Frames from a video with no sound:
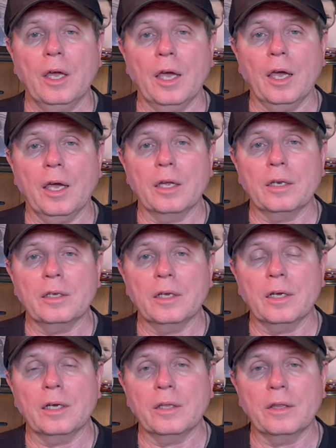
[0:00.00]
and
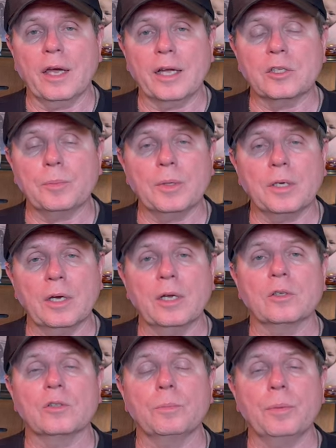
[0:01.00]
that's
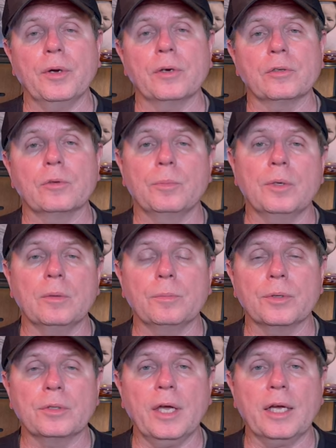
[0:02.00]
because the parents are being
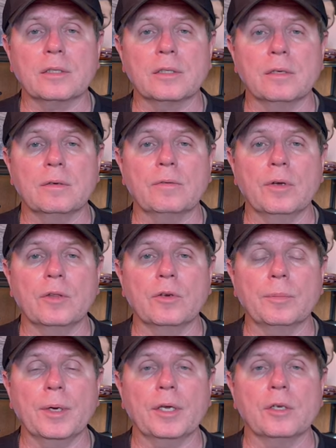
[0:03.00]
protective and
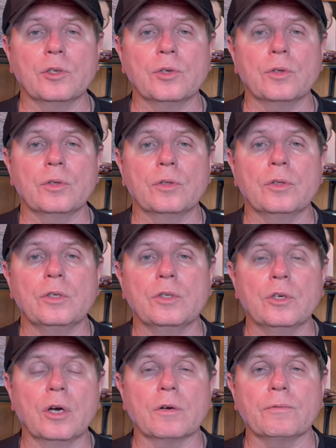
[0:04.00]
they're making sure that these
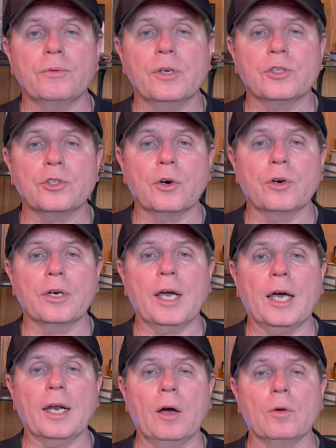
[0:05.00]
young fish are
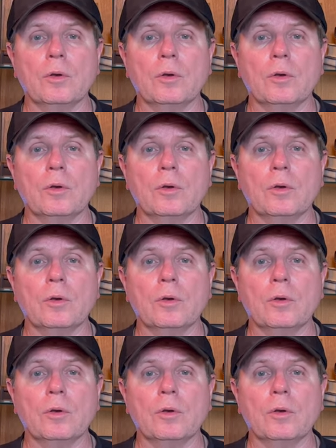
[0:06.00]
not out